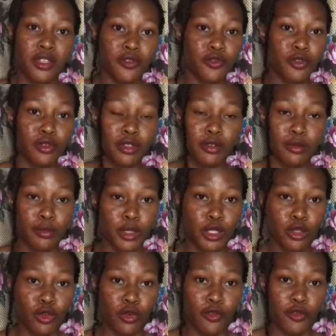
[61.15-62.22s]
The full
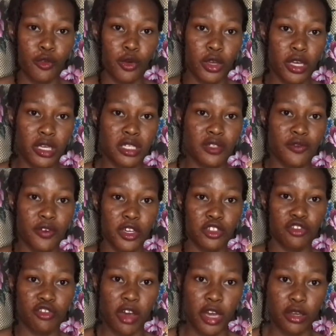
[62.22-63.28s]
meaning of Foye is
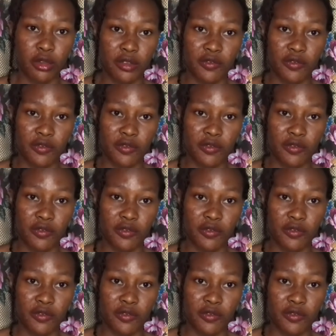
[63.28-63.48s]
Federal